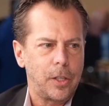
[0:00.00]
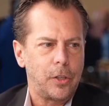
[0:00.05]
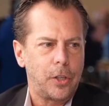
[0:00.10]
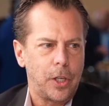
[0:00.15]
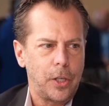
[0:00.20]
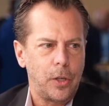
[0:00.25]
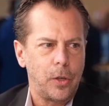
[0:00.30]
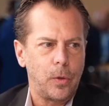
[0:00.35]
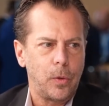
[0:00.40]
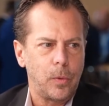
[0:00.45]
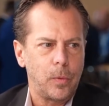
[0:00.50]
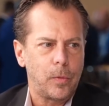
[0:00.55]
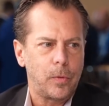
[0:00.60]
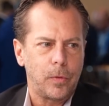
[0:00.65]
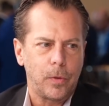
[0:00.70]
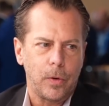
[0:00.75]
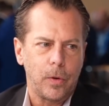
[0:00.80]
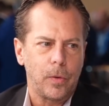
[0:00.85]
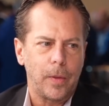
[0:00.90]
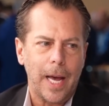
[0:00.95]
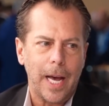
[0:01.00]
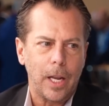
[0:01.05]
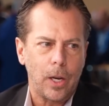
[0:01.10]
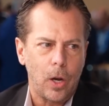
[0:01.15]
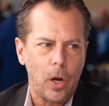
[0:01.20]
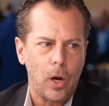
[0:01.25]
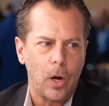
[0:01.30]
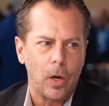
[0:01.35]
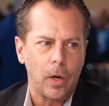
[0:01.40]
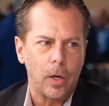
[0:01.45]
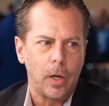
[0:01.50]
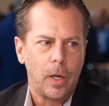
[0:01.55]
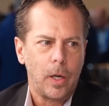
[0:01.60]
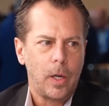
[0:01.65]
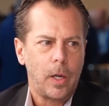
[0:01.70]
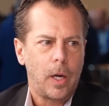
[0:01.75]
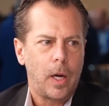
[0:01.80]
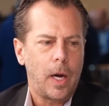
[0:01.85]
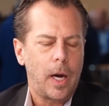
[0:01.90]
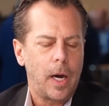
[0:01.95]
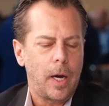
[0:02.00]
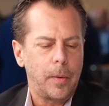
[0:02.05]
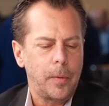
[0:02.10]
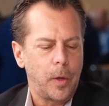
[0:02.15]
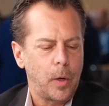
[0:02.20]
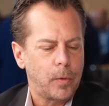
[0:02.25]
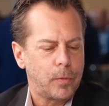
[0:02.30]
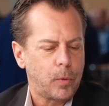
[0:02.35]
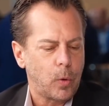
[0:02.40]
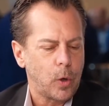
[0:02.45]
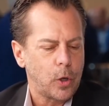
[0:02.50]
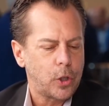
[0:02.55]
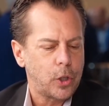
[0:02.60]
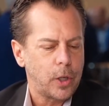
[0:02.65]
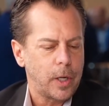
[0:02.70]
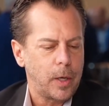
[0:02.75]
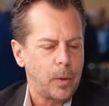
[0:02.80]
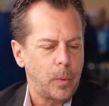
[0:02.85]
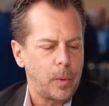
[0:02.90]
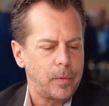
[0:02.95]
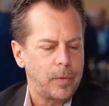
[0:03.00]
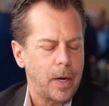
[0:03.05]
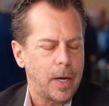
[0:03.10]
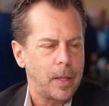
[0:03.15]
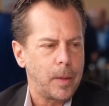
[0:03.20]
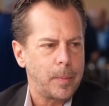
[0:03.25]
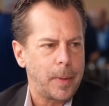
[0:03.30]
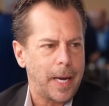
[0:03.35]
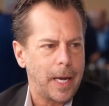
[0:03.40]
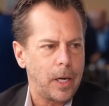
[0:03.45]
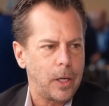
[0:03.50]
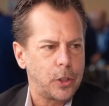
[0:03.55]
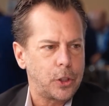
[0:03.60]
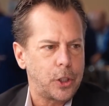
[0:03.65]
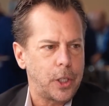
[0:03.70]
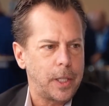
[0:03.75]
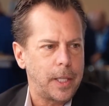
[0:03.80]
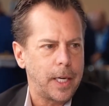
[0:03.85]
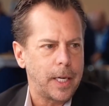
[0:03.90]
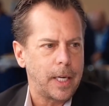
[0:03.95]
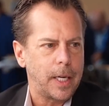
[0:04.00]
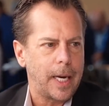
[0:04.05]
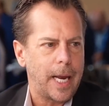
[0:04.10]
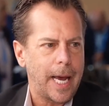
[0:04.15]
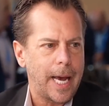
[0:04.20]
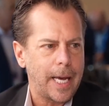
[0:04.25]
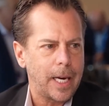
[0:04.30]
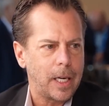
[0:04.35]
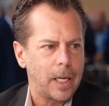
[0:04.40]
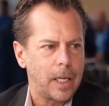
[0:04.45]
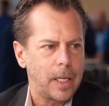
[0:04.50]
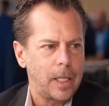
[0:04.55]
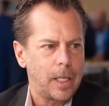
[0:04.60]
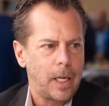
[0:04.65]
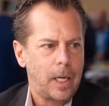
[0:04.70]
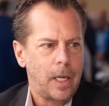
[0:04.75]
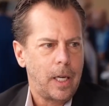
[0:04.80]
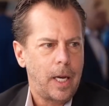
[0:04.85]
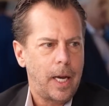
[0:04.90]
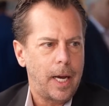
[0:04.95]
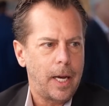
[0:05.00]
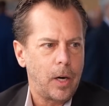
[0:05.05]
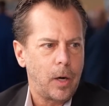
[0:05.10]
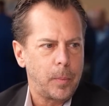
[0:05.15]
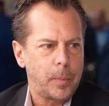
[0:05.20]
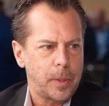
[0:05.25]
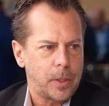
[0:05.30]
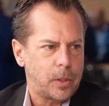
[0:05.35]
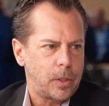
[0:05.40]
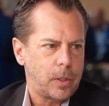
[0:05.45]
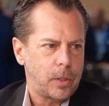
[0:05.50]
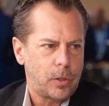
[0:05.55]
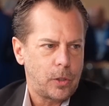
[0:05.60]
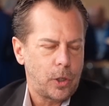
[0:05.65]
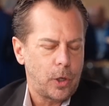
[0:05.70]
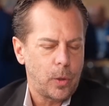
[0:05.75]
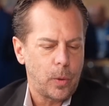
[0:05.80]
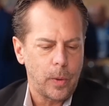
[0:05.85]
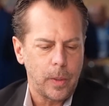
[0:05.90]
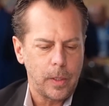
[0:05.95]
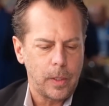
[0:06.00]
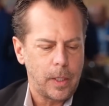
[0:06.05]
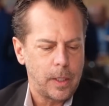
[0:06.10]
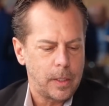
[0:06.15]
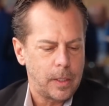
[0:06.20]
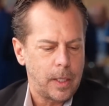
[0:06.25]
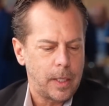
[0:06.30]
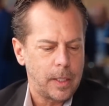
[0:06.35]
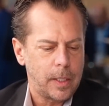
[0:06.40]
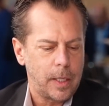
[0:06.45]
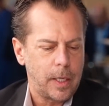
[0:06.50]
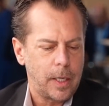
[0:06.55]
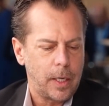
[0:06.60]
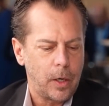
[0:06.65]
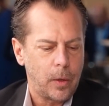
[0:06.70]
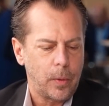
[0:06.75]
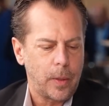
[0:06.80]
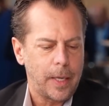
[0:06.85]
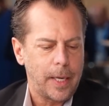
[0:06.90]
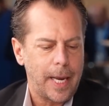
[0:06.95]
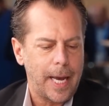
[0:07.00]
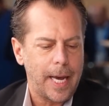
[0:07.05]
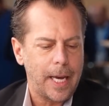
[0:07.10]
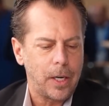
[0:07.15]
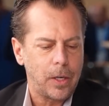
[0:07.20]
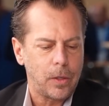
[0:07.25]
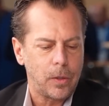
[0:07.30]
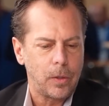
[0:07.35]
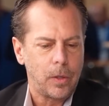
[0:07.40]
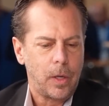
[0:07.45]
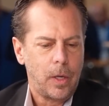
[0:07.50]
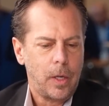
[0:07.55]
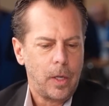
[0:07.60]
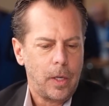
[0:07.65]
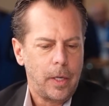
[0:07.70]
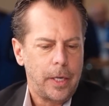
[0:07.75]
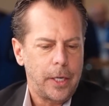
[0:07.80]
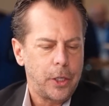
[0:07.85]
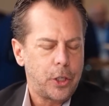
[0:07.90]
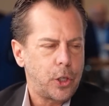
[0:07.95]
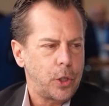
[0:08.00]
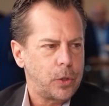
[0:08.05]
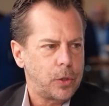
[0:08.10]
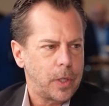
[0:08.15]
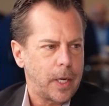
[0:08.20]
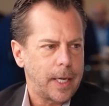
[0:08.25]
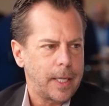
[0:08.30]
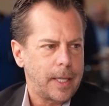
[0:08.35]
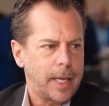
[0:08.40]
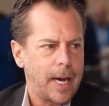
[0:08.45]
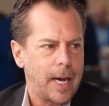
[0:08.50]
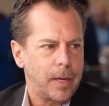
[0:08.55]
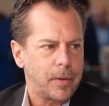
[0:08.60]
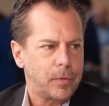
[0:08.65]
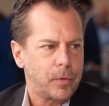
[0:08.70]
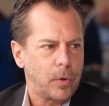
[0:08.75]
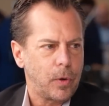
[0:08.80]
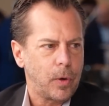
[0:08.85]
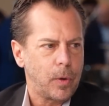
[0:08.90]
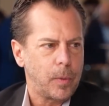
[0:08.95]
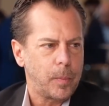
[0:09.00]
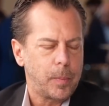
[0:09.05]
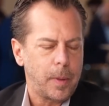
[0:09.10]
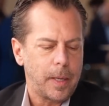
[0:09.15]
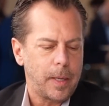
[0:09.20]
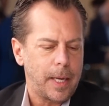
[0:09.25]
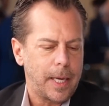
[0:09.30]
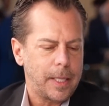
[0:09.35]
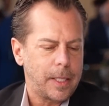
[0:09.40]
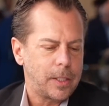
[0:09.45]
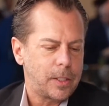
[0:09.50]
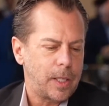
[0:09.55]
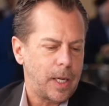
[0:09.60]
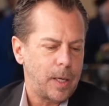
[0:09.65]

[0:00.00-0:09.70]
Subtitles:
continue for that long. You know, fortunately, we've got the balance sheet that can handle it, and our business, you know, can handle issues like that. But at the